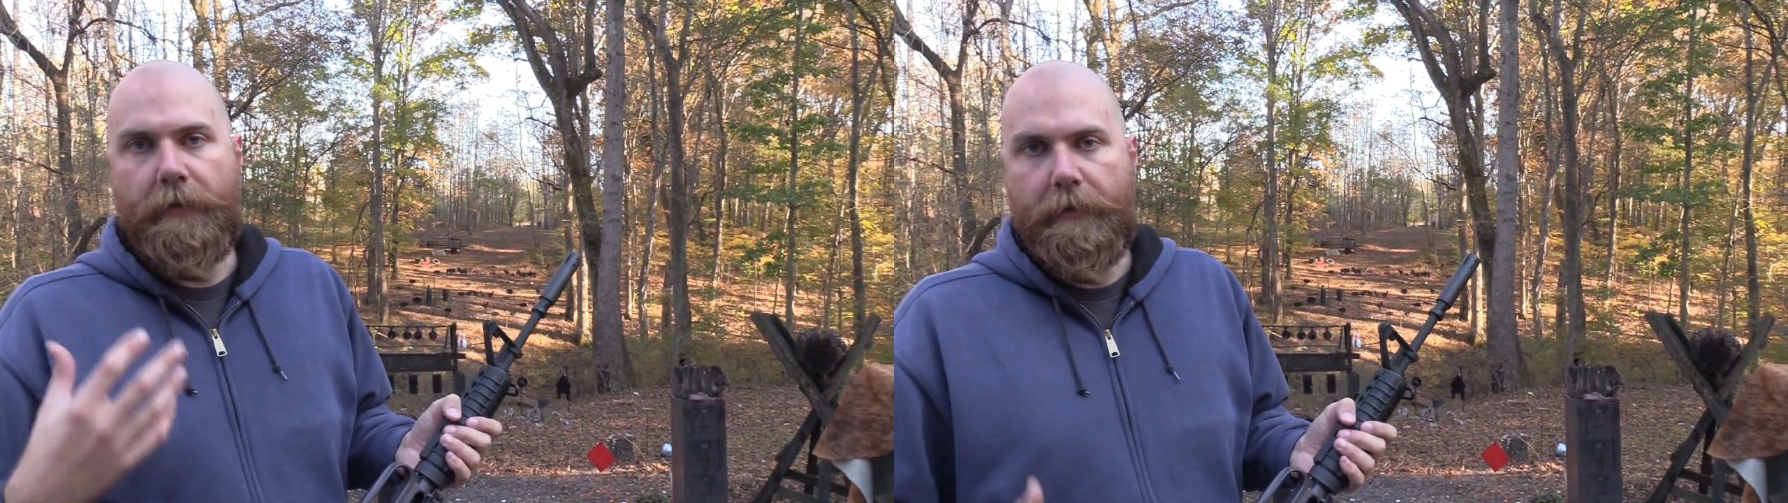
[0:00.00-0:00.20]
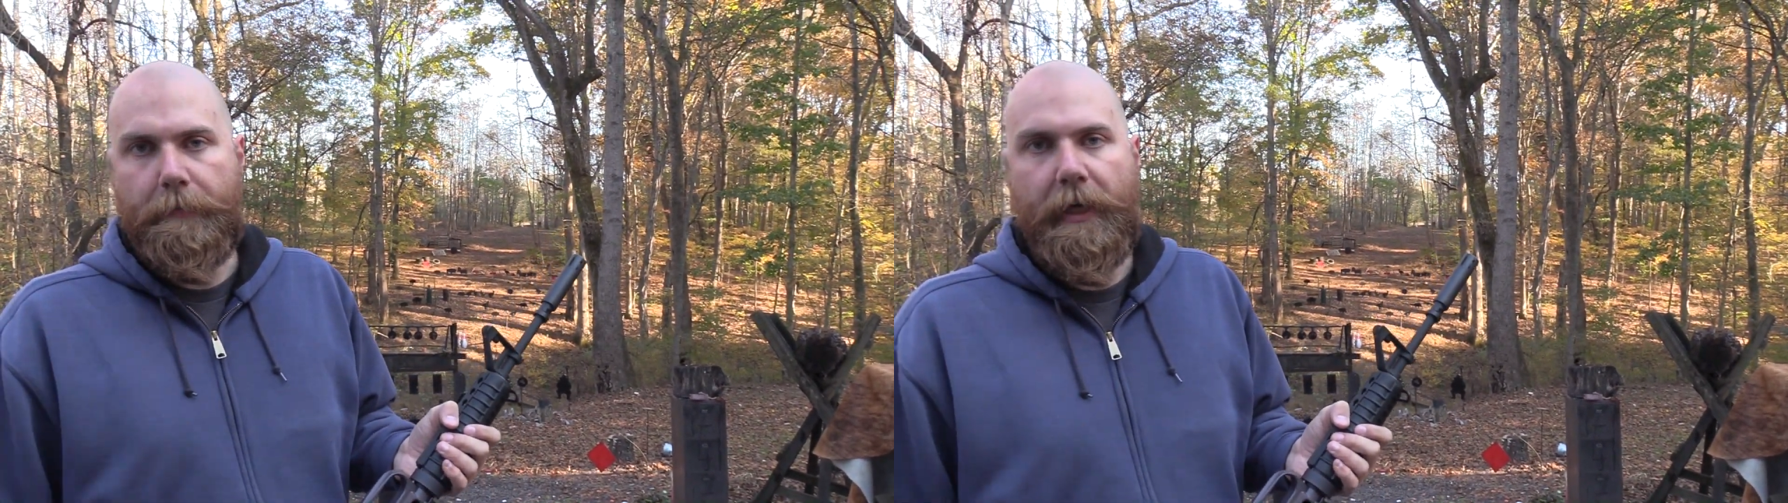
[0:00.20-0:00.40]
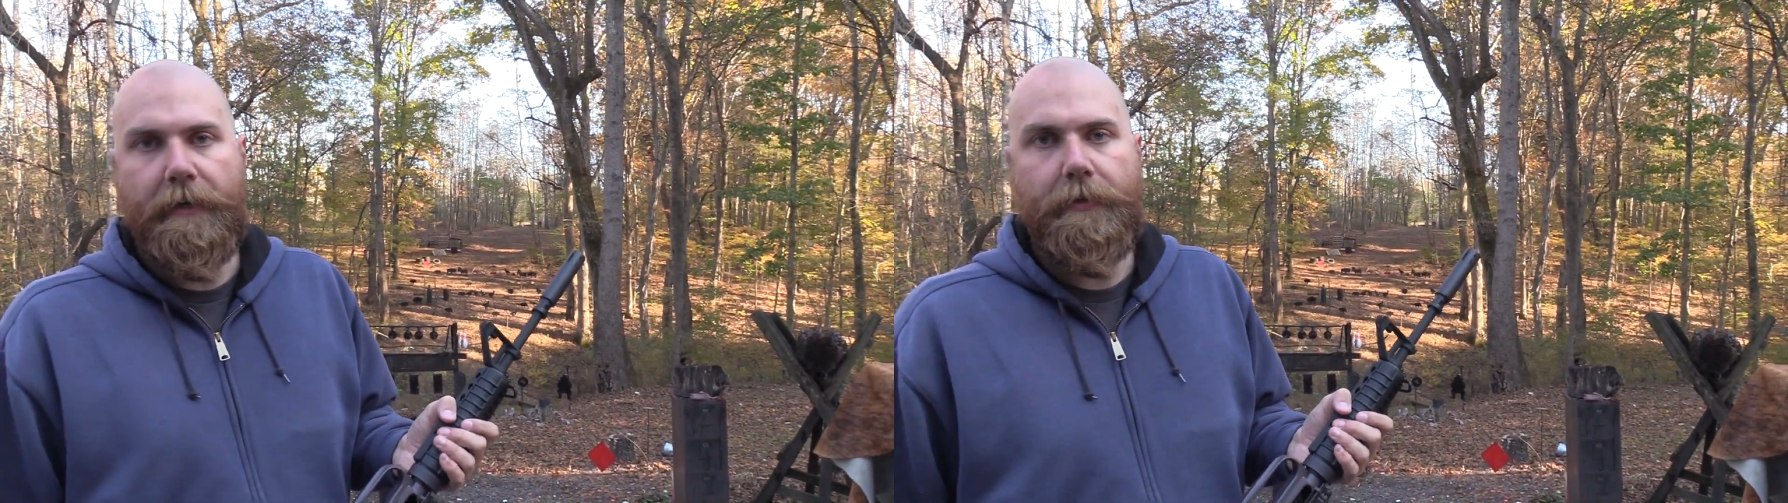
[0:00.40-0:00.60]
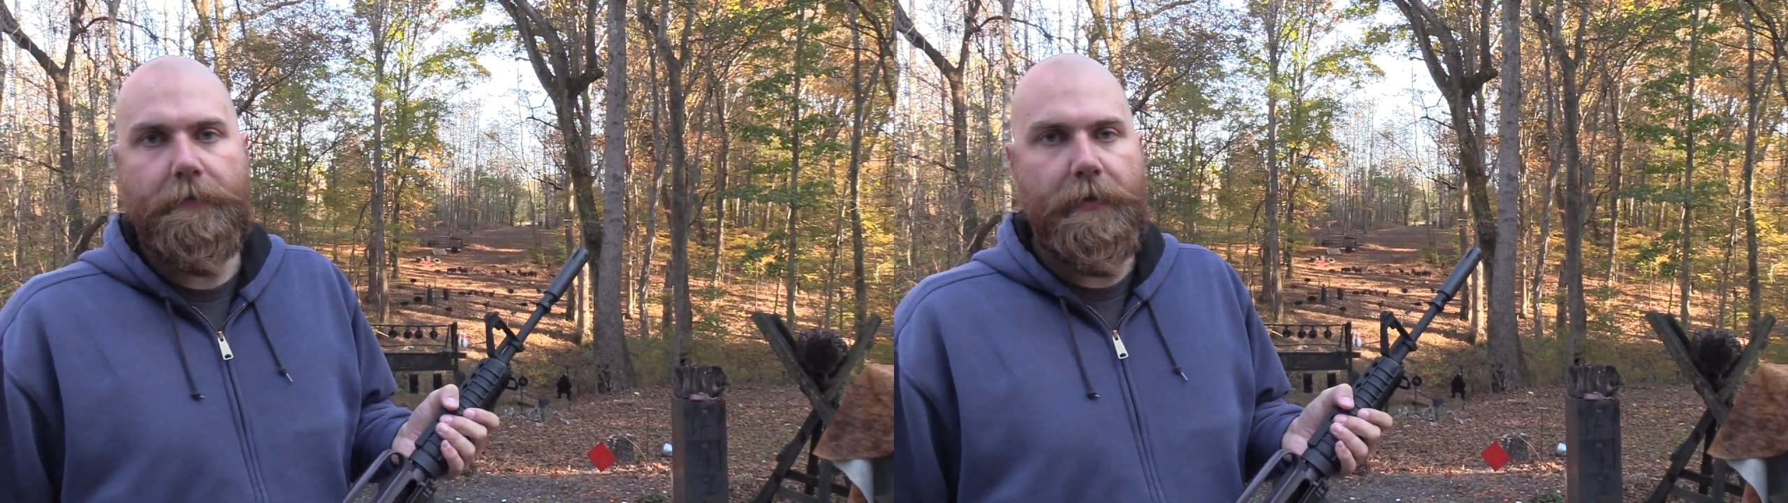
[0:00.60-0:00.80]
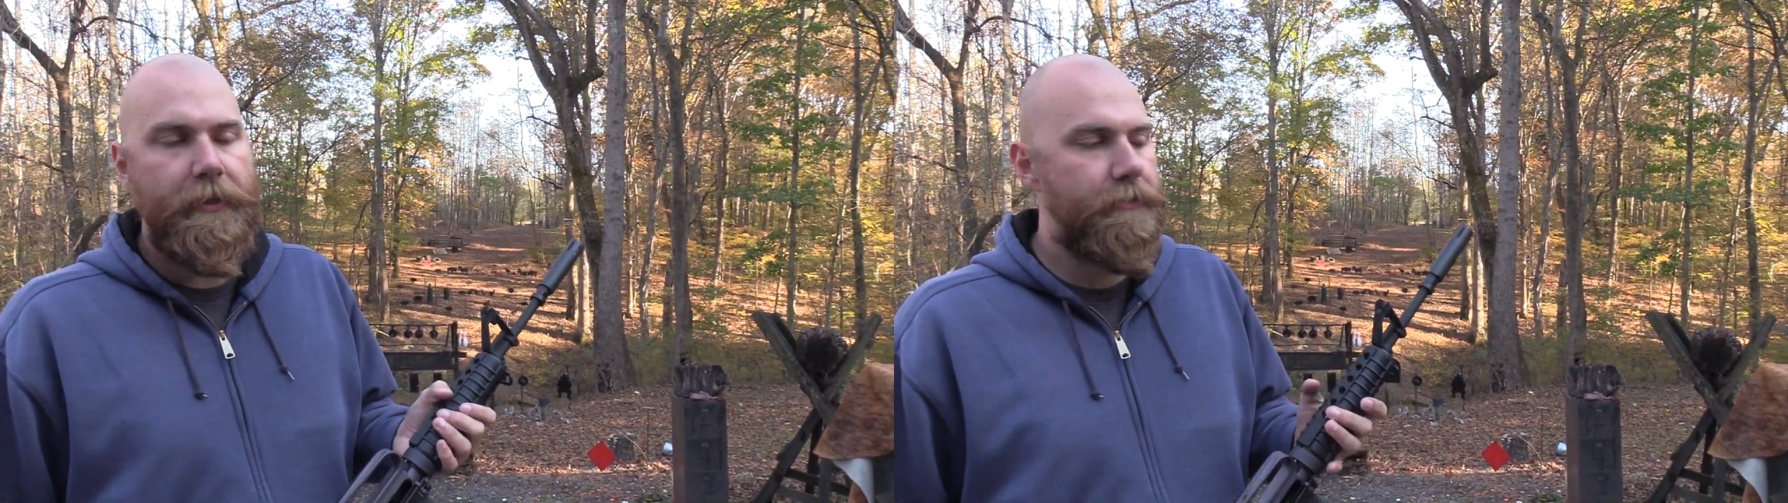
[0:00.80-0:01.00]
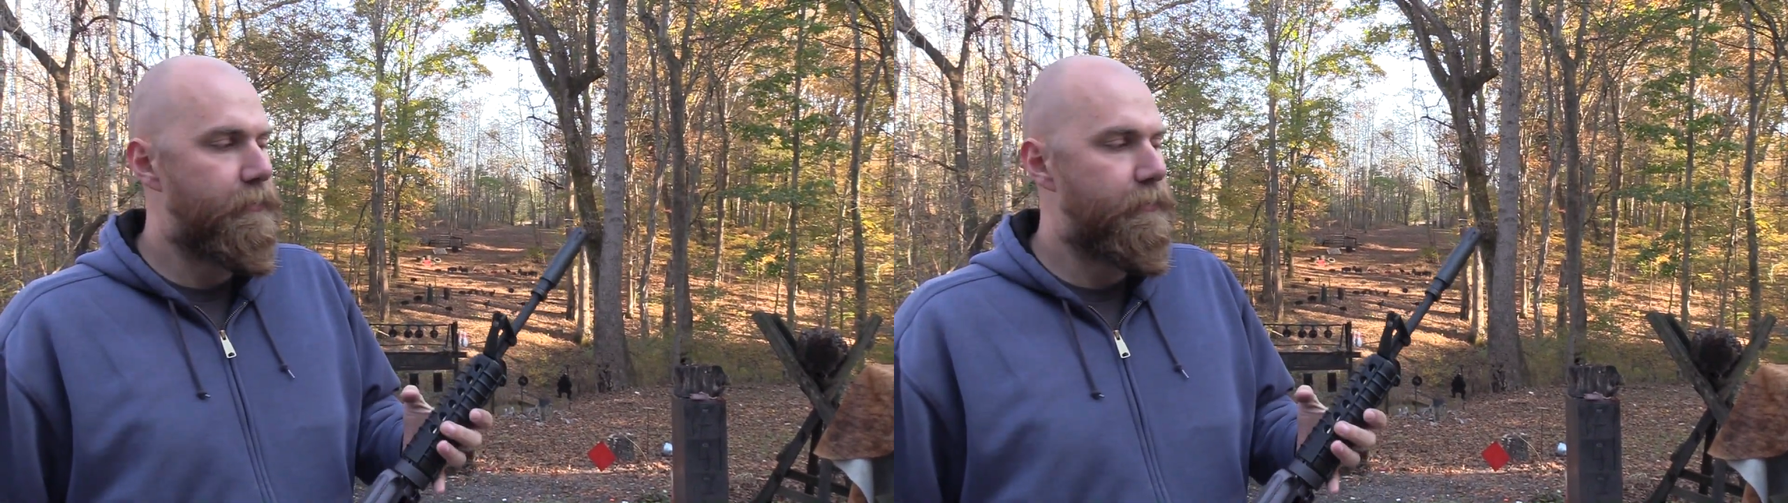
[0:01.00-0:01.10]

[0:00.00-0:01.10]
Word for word: that come back in your face,